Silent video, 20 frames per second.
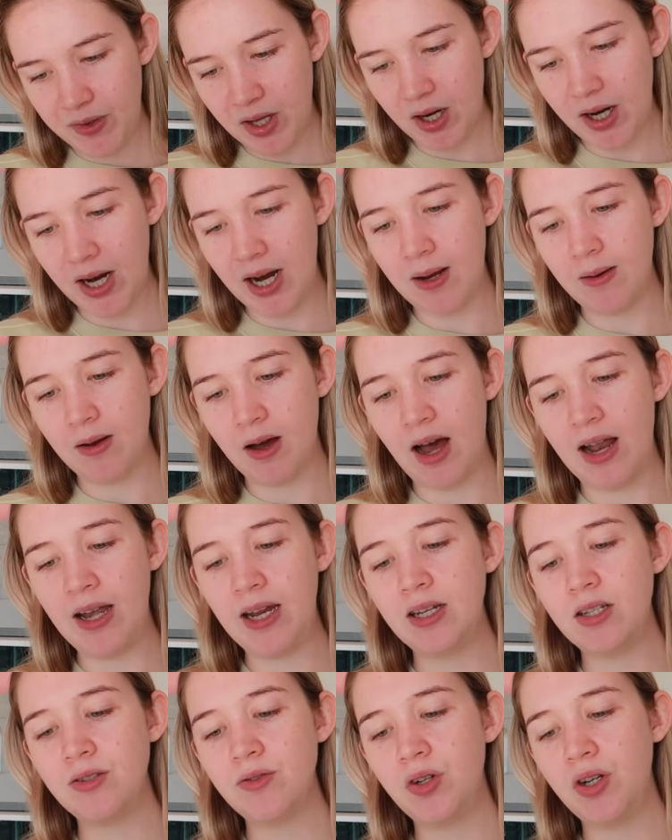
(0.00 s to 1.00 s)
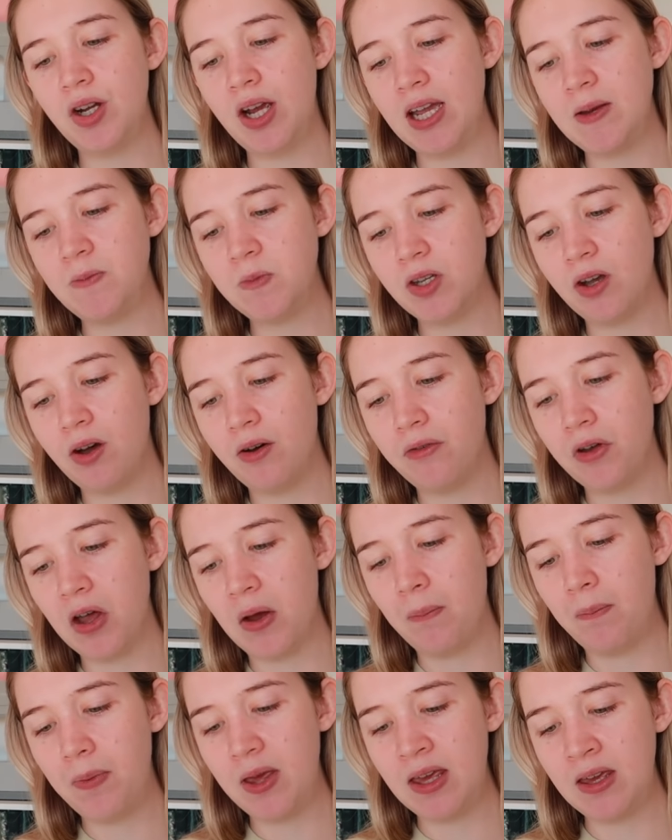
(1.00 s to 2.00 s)
Okay, I need to do heaps of
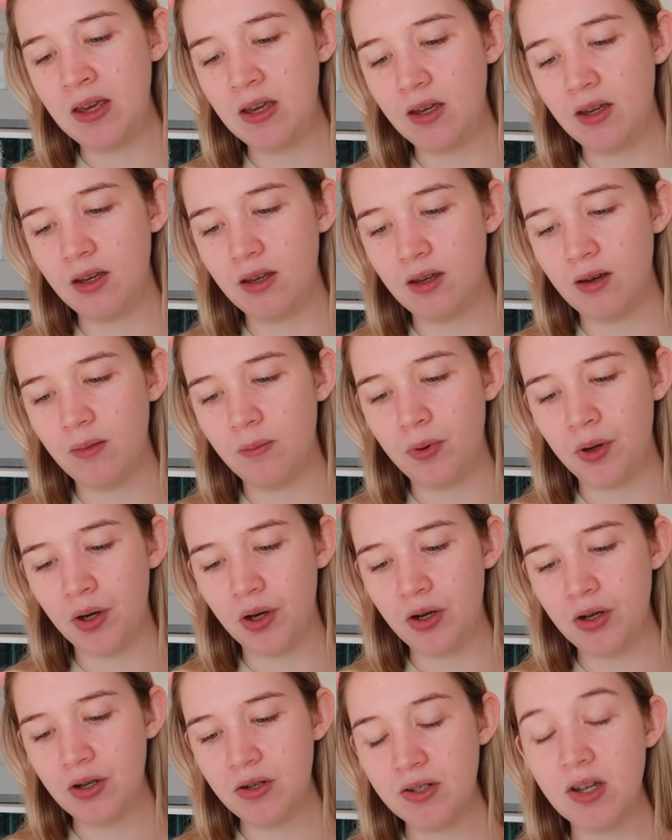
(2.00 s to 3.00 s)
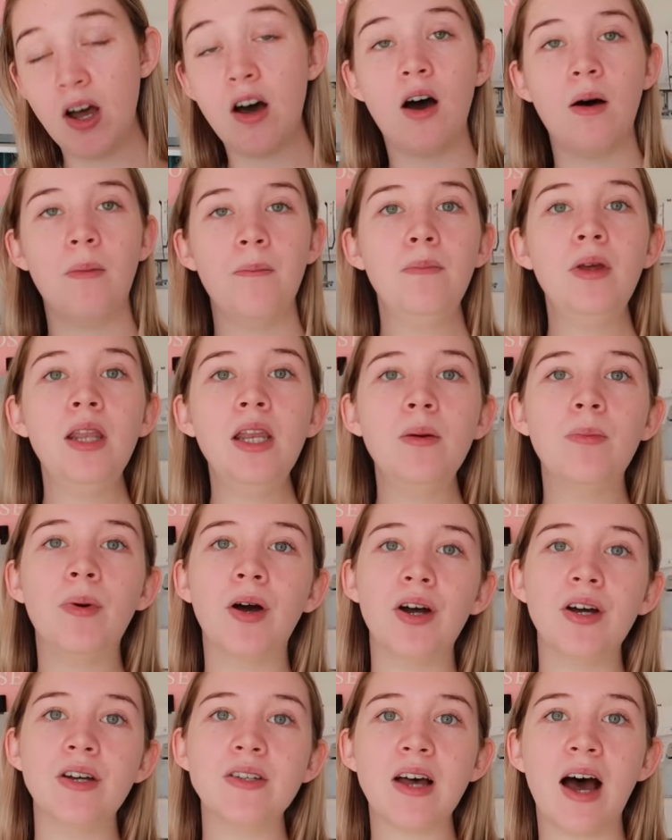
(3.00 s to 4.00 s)
pink bows. Oh, mini
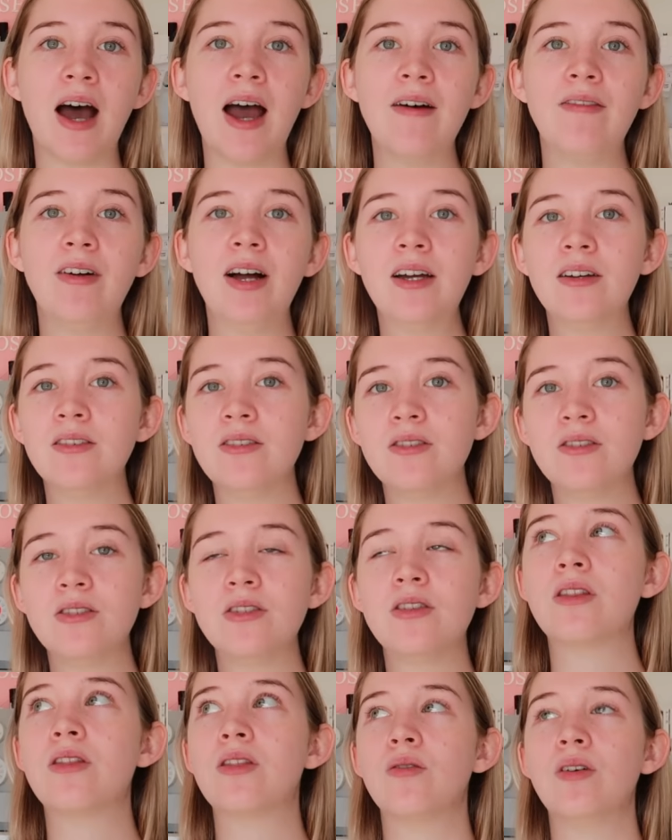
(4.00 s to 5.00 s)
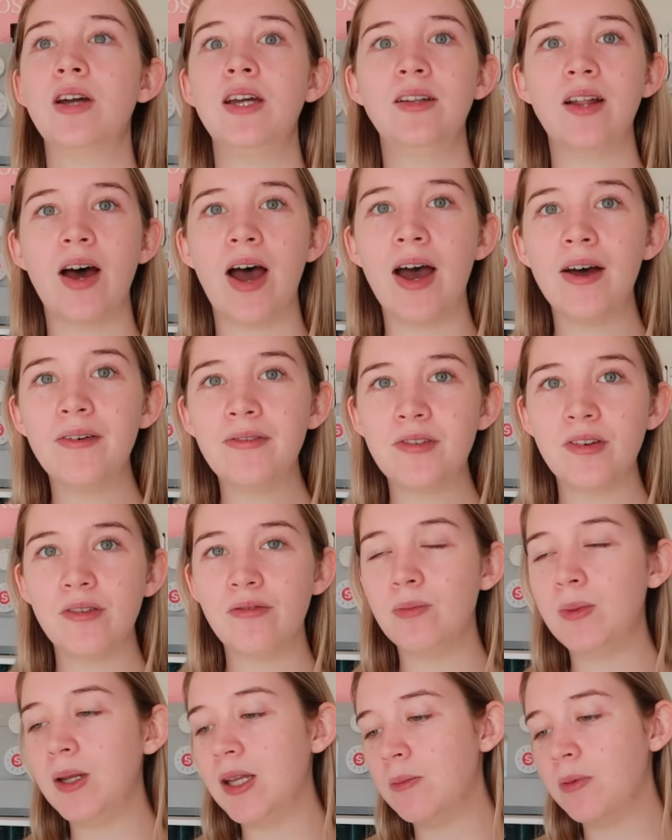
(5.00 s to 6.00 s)
bows. I have like 3 left of
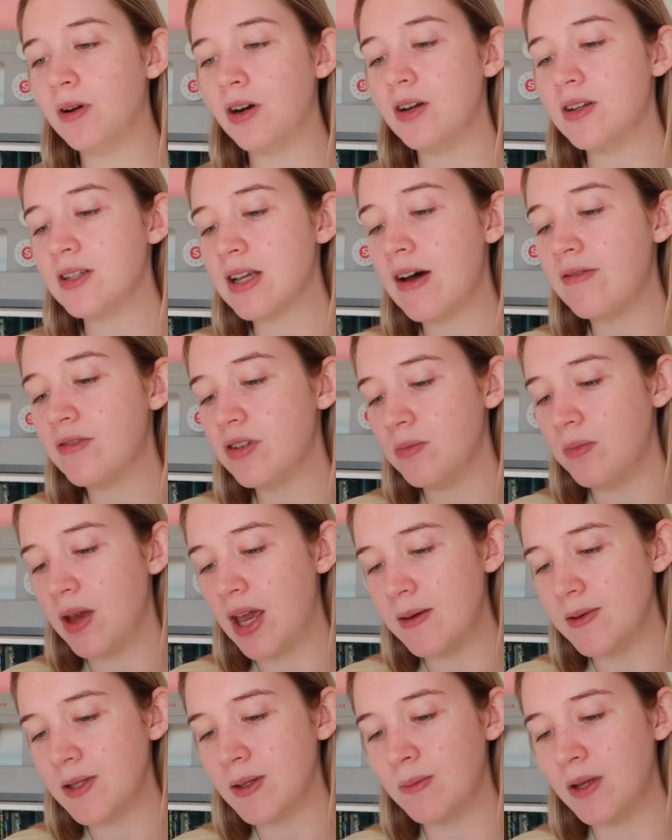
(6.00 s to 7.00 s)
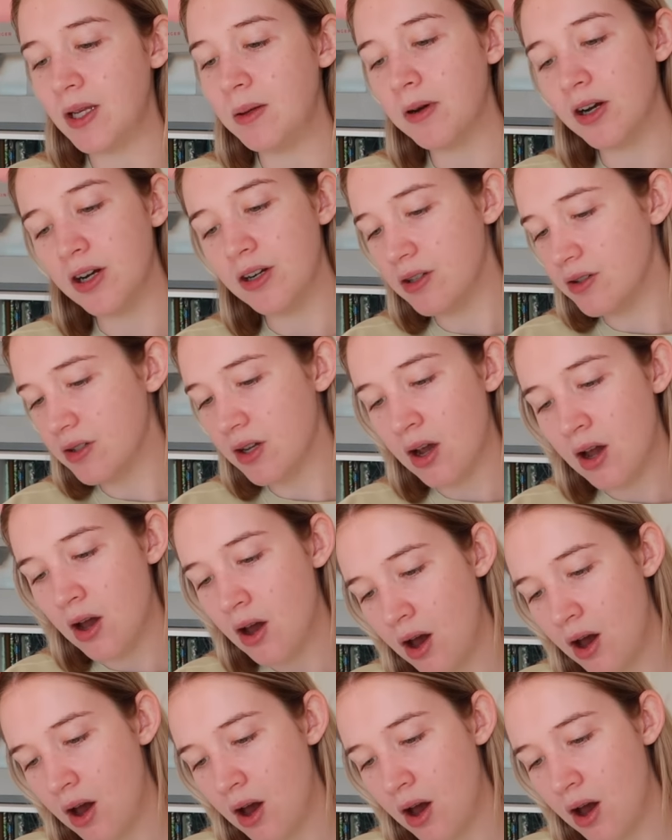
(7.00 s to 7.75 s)
mini bows. I have to do heaps of mini bows.